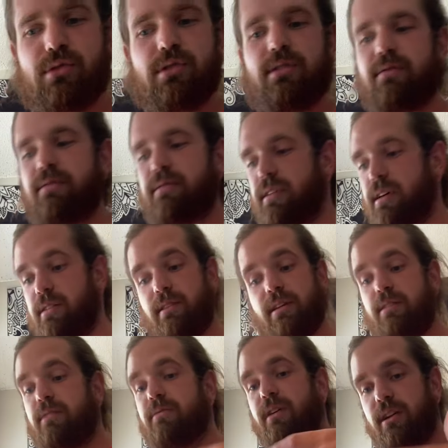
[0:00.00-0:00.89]
and
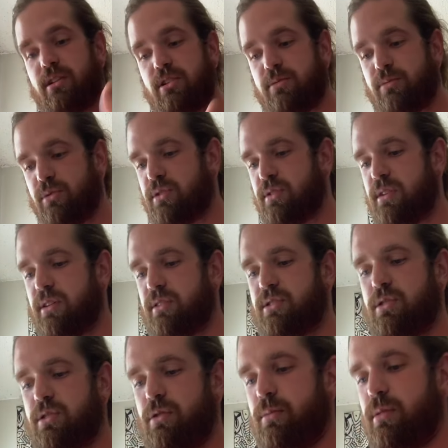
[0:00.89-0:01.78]
then the vegetables are there
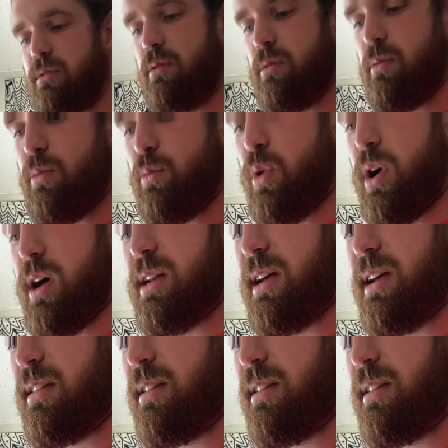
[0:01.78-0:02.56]
too, but why not